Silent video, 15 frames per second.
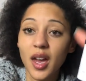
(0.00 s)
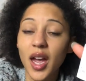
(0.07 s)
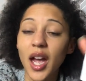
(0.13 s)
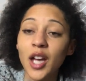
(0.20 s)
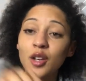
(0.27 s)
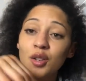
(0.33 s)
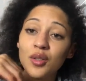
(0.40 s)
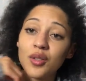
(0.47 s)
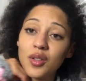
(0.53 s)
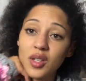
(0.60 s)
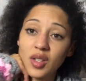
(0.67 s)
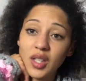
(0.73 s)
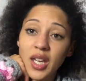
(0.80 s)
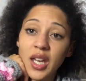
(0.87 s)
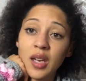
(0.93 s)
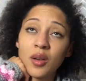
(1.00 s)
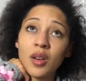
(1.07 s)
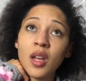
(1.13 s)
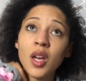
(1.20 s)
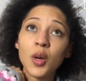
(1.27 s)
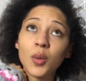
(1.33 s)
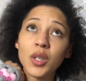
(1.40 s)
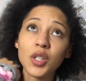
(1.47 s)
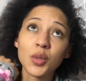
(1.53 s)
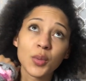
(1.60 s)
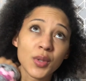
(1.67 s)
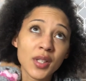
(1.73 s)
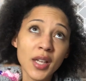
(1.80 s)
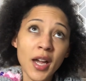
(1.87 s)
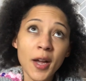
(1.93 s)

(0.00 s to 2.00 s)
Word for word: and another skein, which was